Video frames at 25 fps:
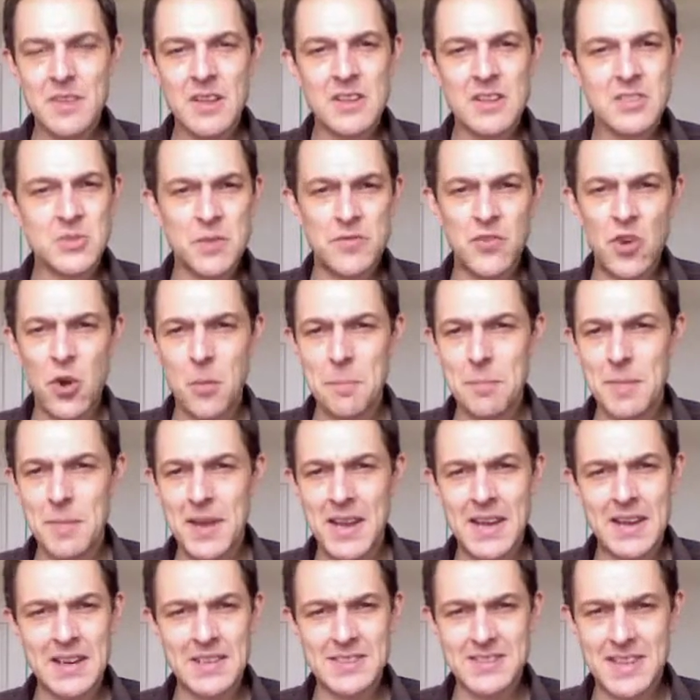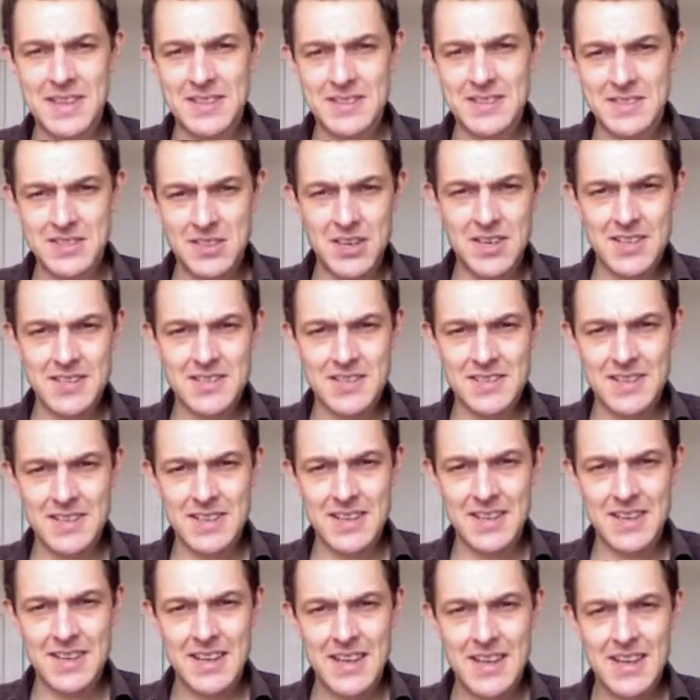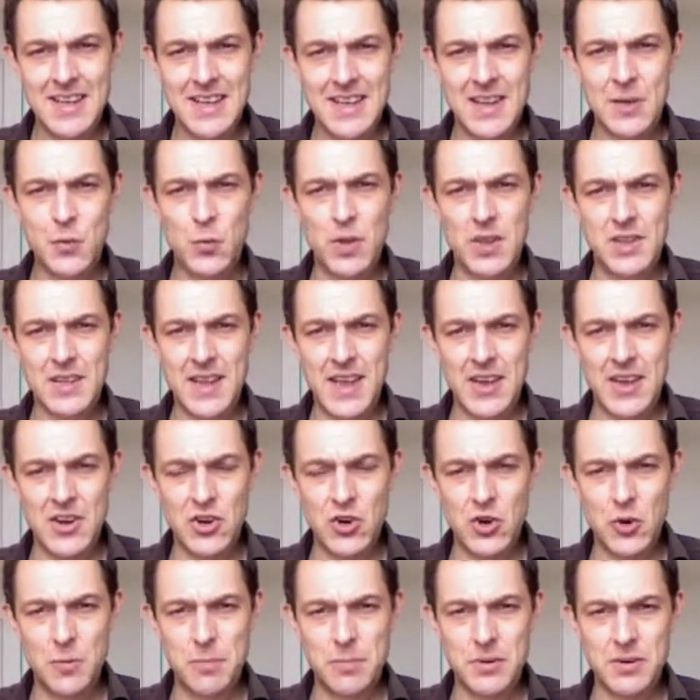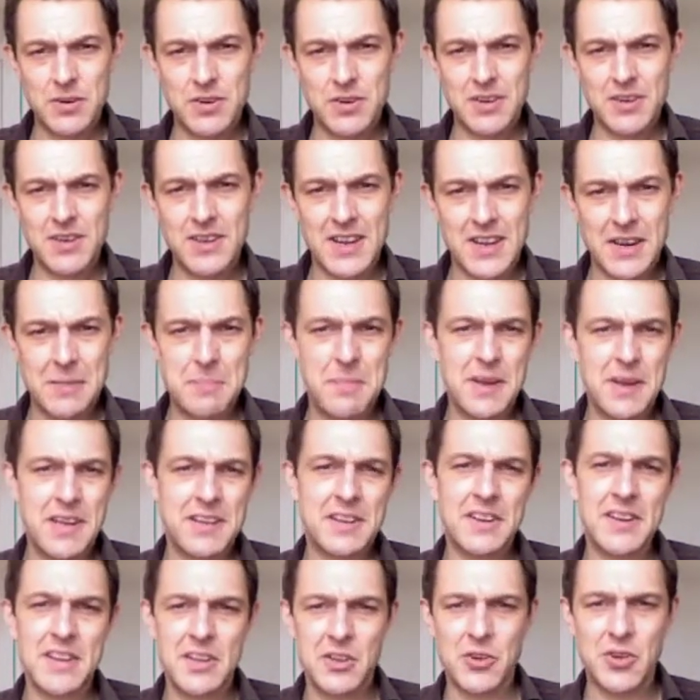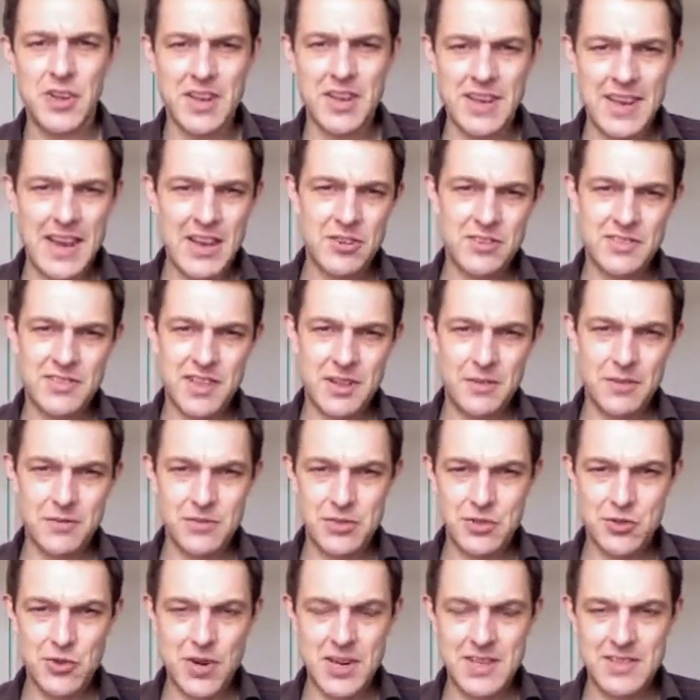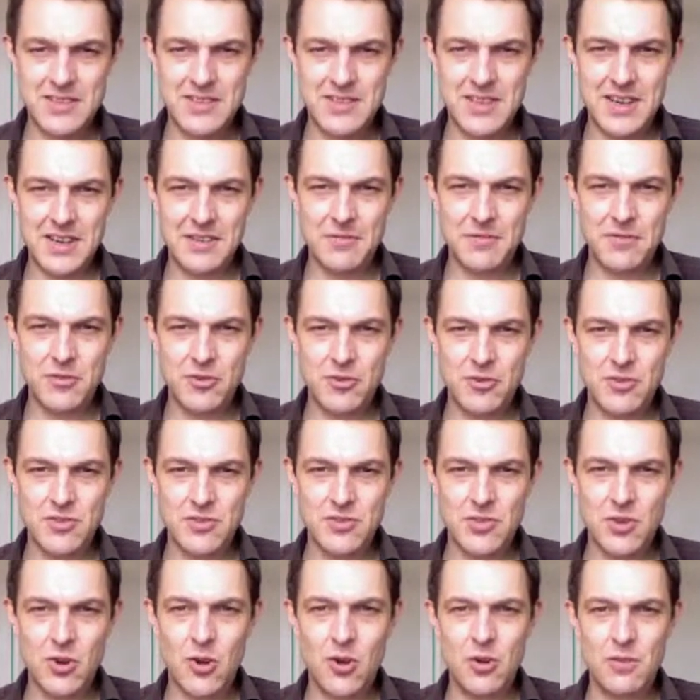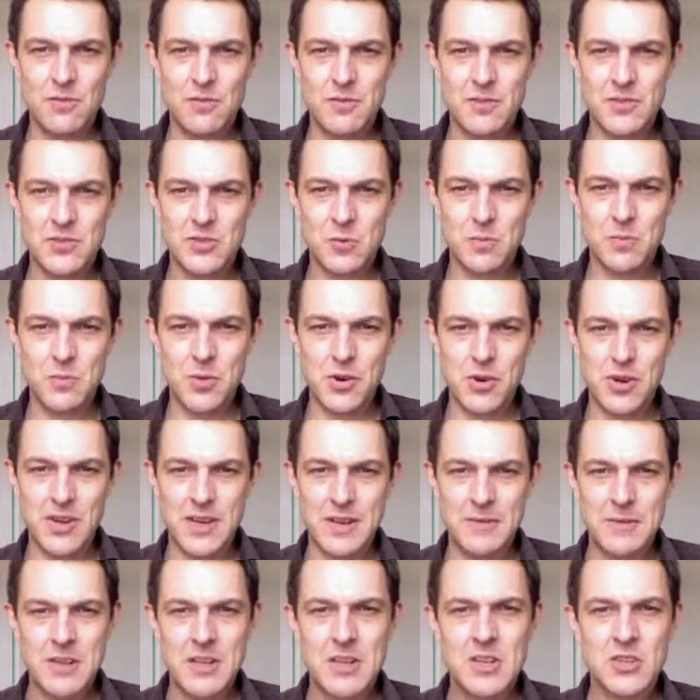So if your mail is enticing, it will get opened and immediately you can get yourself straight in front of somebody.